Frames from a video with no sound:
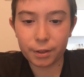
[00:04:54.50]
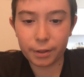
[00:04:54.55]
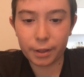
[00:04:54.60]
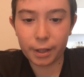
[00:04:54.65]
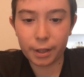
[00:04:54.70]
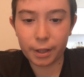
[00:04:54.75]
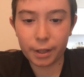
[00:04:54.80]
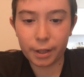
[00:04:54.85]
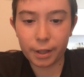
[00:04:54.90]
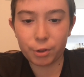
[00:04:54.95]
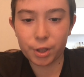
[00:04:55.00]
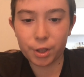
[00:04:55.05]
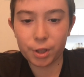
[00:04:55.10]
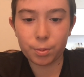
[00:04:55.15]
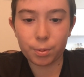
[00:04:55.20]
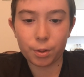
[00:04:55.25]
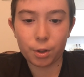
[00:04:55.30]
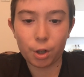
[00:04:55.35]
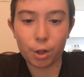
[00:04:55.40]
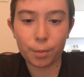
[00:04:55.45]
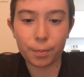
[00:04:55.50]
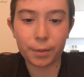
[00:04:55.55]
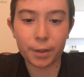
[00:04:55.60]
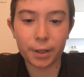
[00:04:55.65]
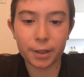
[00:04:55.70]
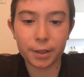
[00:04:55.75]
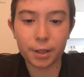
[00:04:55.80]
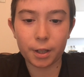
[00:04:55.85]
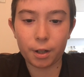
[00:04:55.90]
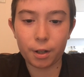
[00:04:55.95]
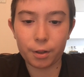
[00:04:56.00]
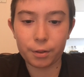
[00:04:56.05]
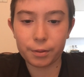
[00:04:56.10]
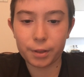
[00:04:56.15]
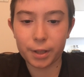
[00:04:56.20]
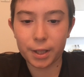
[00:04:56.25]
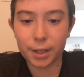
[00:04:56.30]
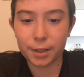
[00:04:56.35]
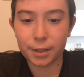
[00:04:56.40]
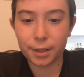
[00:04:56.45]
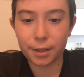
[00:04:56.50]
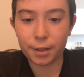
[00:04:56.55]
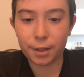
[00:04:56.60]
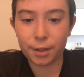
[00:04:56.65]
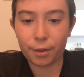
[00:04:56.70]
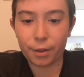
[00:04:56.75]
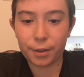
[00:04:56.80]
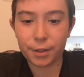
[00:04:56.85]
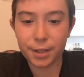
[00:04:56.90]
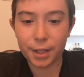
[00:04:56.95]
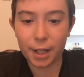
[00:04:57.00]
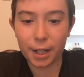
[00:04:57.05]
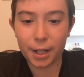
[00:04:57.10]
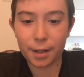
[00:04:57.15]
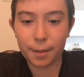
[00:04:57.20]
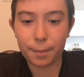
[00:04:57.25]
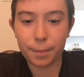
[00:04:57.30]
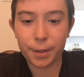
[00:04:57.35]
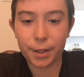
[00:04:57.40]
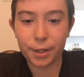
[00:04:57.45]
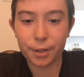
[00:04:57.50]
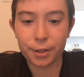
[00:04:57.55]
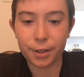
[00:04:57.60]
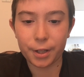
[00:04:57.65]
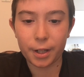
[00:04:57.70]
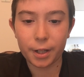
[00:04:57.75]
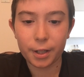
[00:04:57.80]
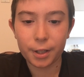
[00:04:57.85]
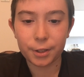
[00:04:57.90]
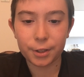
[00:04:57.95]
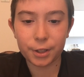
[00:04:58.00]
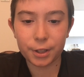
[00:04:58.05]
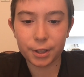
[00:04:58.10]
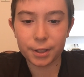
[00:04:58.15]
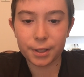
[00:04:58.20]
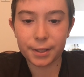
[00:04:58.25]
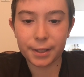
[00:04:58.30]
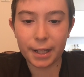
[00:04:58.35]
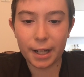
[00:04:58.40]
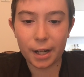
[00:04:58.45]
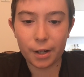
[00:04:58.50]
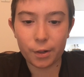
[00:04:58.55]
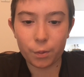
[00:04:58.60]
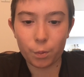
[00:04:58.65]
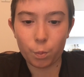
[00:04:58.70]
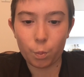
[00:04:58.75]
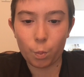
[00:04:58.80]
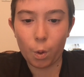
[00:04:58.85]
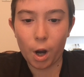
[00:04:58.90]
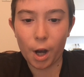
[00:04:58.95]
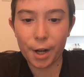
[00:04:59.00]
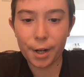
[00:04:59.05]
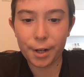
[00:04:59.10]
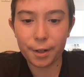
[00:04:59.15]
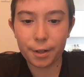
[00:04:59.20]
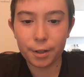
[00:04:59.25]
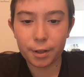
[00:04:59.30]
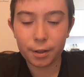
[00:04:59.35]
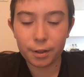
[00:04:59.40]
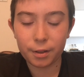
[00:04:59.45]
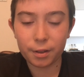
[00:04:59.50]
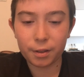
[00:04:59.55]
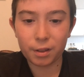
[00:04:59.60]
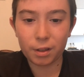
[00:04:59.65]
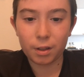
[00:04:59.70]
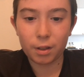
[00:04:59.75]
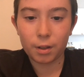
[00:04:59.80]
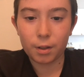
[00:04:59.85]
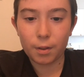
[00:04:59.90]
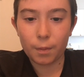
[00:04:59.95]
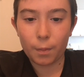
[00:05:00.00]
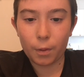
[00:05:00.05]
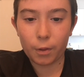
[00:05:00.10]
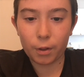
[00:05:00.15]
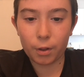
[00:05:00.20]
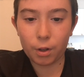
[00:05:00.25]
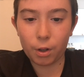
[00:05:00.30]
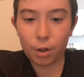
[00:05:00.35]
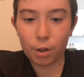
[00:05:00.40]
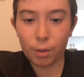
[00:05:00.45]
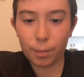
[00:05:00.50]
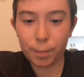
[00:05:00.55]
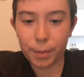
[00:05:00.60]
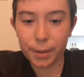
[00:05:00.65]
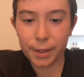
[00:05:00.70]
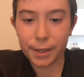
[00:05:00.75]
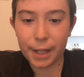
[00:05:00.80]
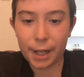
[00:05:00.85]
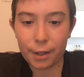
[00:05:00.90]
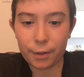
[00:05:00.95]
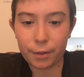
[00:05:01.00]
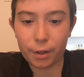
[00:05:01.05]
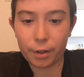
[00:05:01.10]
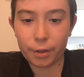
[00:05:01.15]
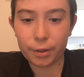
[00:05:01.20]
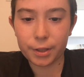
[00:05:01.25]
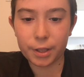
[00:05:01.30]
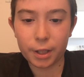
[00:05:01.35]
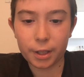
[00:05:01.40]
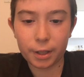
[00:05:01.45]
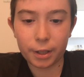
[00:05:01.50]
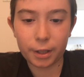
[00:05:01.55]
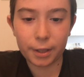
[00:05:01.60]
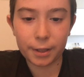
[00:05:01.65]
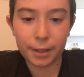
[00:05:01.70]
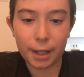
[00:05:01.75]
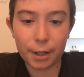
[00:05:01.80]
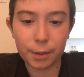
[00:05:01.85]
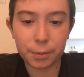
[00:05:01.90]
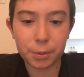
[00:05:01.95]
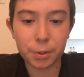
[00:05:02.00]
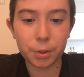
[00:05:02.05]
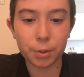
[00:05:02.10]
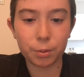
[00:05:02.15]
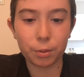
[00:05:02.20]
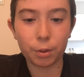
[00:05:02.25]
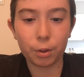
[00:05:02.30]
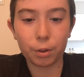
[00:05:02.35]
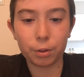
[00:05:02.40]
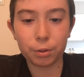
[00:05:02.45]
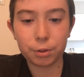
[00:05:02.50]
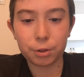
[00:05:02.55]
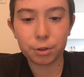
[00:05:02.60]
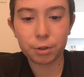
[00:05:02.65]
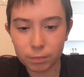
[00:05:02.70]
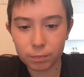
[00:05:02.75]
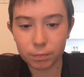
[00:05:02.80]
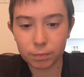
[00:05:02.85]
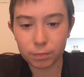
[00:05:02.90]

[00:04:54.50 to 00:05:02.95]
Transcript: the Bruins were hoping to go into the second period just down one goal, but now they're suddenly down two goals.